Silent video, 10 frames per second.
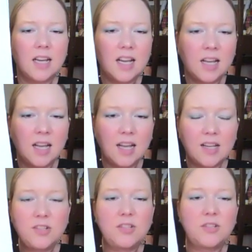God, I
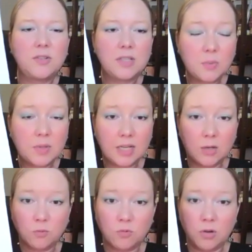should do this with like
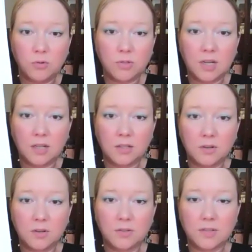rose
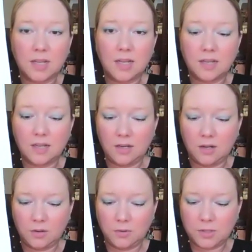colors, like, you know.